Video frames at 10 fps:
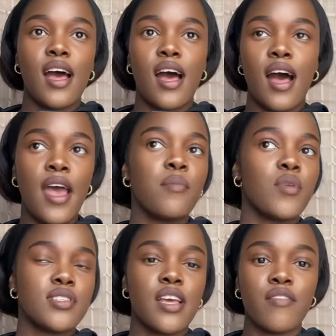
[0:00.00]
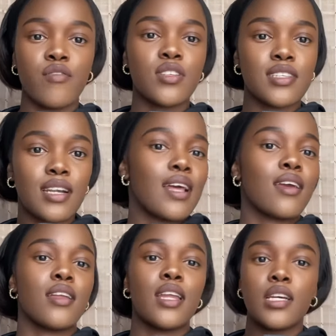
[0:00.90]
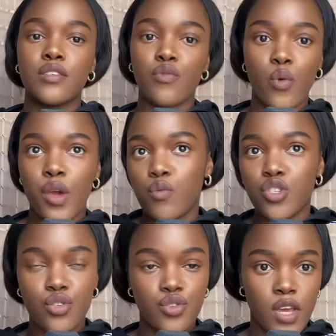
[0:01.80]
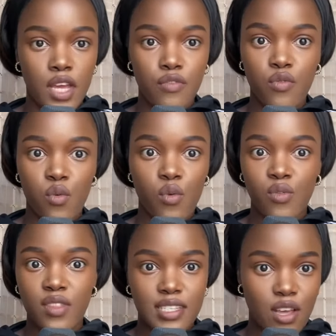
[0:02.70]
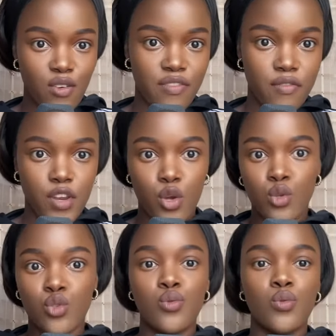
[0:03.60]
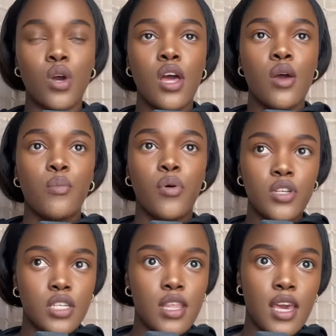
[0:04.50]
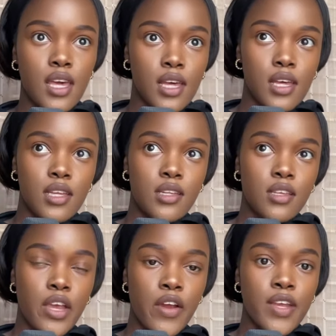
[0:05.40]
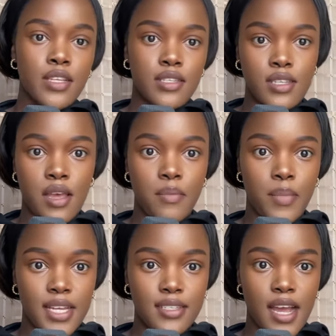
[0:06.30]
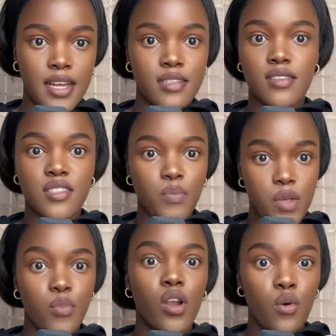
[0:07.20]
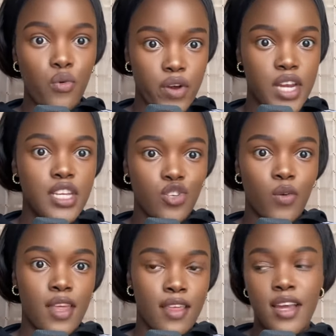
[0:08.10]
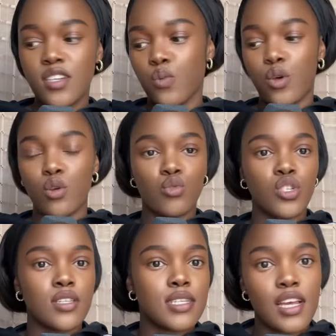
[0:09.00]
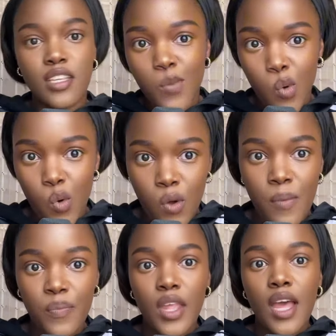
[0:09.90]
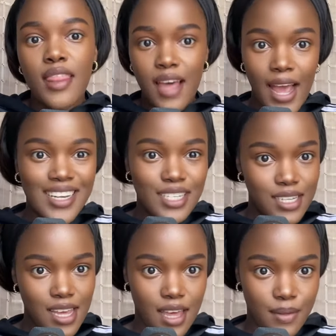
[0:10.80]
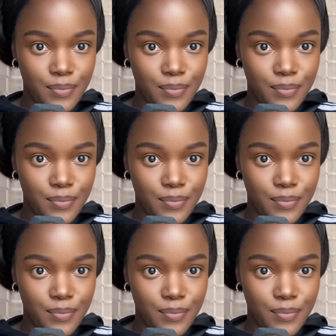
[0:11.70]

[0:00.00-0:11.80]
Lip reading: I am not saying versus in like a negative way. We're just doing it for the sake of the video to put their careers side by side. Since people are already doing that, we're going to just explore the idea.